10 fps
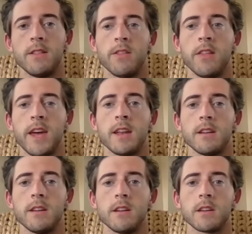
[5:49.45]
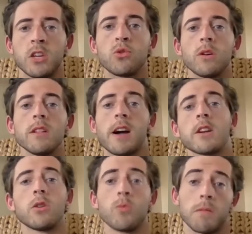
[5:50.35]
that can do a lot of
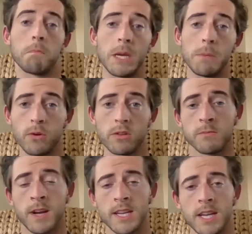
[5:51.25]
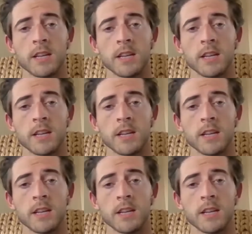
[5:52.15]
good with people's money,